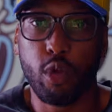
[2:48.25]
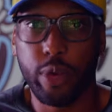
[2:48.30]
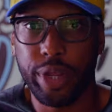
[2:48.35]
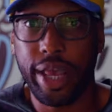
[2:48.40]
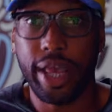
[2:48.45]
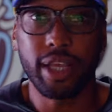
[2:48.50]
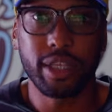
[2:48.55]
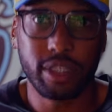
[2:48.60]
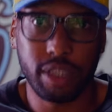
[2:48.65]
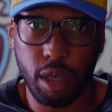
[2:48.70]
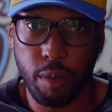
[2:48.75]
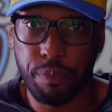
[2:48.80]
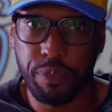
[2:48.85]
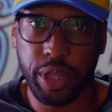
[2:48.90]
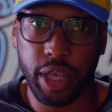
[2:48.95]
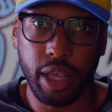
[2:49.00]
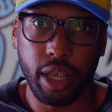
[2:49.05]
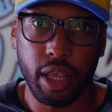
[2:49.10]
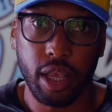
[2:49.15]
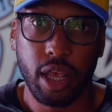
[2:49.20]
Create
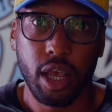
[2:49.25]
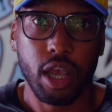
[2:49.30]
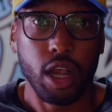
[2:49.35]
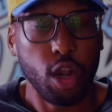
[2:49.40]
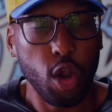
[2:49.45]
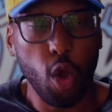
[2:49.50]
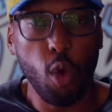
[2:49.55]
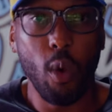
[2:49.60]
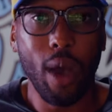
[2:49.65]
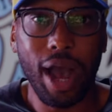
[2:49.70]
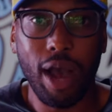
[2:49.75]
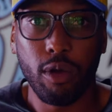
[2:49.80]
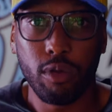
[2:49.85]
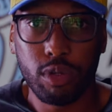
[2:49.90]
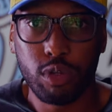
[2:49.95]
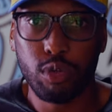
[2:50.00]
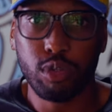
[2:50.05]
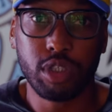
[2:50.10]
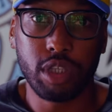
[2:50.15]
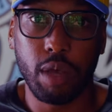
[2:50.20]
something. Go
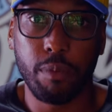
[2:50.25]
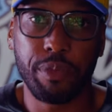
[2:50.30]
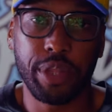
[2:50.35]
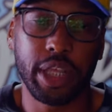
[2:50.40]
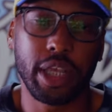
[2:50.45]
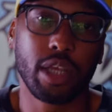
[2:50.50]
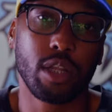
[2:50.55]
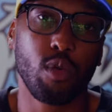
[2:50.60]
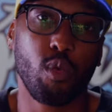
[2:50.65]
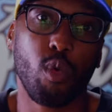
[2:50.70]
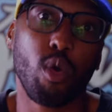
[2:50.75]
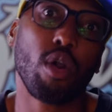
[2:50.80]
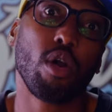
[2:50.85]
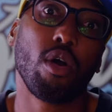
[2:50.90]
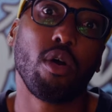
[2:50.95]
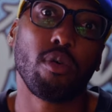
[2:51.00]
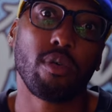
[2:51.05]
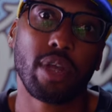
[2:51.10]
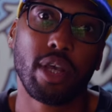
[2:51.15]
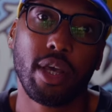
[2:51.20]
out, do something in the
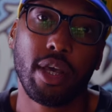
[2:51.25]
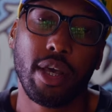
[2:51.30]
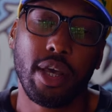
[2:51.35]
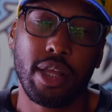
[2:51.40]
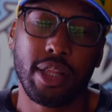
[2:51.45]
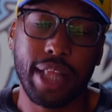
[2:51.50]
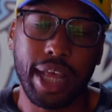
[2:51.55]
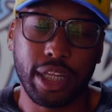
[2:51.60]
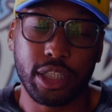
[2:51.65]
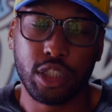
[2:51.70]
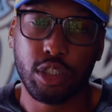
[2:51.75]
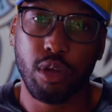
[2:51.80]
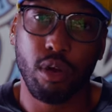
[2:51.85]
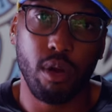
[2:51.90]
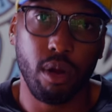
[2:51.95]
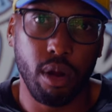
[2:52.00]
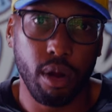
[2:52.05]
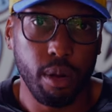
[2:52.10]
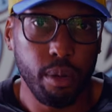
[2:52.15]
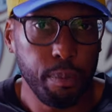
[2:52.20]
world that's
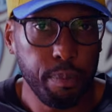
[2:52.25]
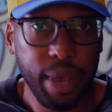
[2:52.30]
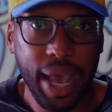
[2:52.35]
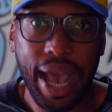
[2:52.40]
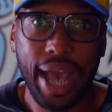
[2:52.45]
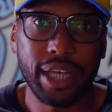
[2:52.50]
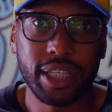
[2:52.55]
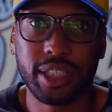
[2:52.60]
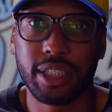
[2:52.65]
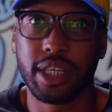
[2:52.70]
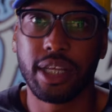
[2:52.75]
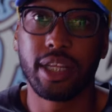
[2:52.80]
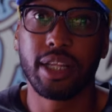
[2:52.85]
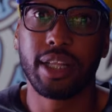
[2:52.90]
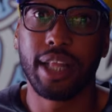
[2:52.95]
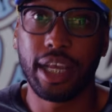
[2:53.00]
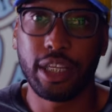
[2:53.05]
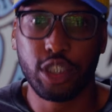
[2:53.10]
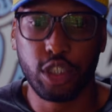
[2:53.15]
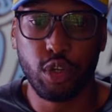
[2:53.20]
your
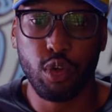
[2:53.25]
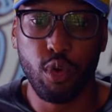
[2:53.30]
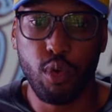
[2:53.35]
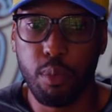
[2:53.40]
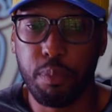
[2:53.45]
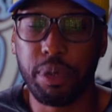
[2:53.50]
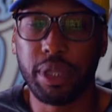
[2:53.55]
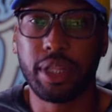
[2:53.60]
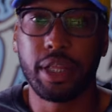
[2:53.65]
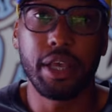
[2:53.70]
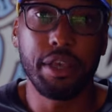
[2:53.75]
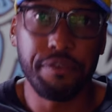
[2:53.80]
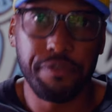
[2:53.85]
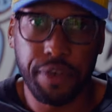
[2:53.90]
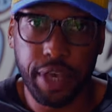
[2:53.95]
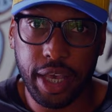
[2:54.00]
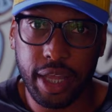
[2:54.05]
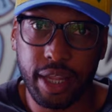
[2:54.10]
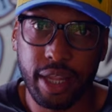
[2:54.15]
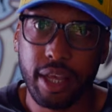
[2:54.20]
passion, that you
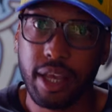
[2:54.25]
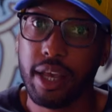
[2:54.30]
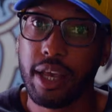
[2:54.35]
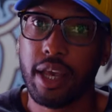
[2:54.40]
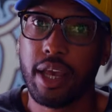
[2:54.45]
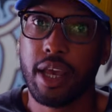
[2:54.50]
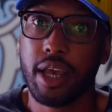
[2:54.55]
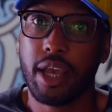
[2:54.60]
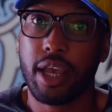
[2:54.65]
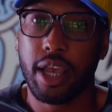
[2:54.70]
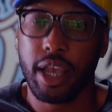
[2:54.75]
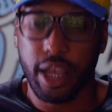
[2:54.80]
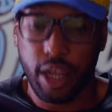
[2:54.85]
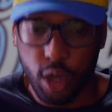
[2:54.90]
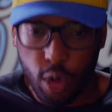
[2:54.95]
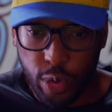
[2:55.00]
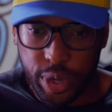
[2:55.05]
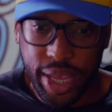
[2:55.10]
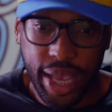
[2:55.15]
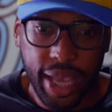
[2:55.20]
believe in.
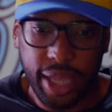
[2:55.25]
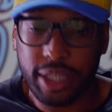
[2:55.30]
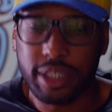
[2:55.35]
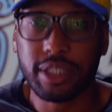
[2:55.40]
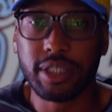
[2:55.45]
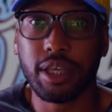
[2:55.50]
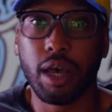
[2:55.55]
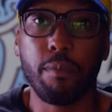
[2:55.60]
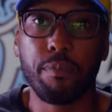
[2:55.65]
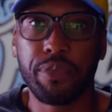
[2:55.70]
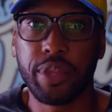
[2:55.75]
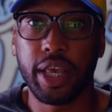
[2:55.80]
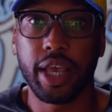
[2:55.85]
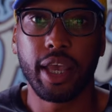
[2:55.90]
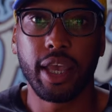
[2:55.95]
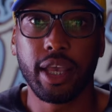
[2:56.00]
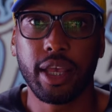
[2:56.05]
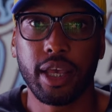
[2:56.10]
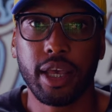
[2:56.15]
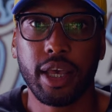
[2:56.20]
Create
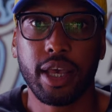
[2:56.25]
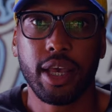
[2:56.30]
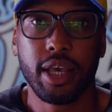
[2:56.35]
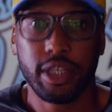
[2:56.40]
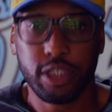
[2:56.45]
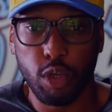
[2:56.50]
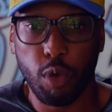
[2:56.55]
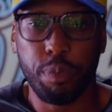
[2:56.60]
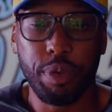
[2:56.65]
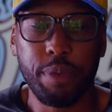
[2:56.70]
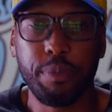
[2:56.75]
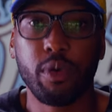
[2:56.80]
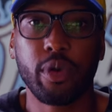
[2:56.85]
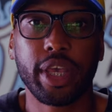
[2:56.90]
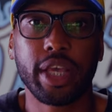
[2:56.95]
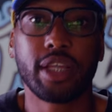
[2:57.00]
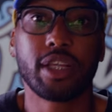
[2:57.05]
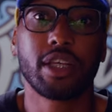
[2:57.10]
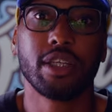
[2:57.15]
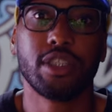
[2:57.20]
something so
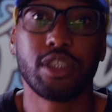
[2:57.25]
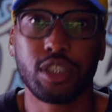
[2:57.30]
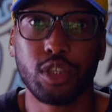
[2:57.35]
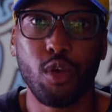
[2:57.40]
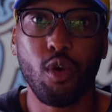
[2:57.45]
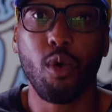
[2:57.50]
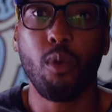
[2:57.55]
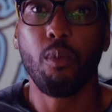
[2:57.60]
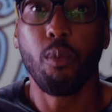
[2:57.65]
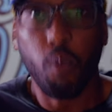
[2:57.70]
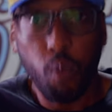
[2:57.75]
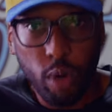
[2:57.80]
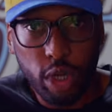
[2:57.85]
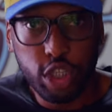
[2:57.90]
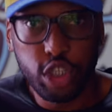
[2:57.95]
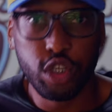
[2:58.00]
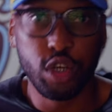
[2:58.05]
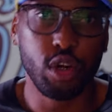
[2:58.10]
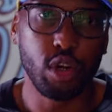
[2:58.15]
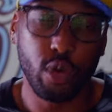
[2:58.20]
people can consume
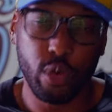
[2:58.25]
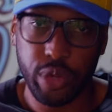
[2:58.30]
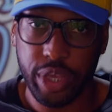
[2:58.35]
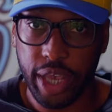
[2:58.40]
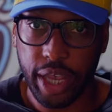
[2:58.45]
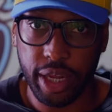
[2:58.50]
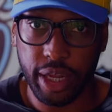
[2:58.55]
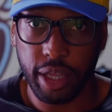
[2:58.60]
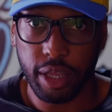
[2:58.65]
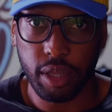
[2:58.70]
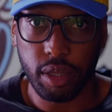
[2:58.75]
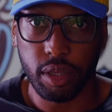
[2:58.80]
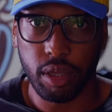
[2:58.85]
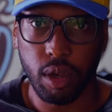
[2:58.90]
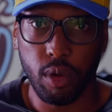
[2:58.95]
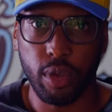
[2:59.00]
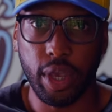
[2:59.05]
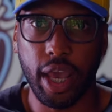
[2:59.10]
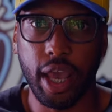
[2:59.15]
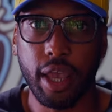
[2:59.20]
what you're creating,
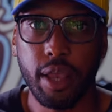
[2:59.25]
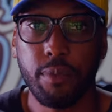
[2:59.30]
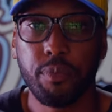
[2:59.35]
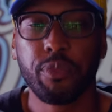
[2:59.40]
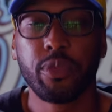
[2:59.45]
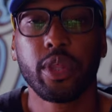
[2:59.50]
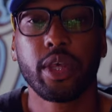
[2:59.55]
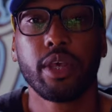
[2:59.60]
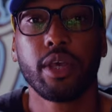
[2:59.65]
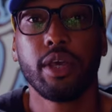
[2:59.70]
okay?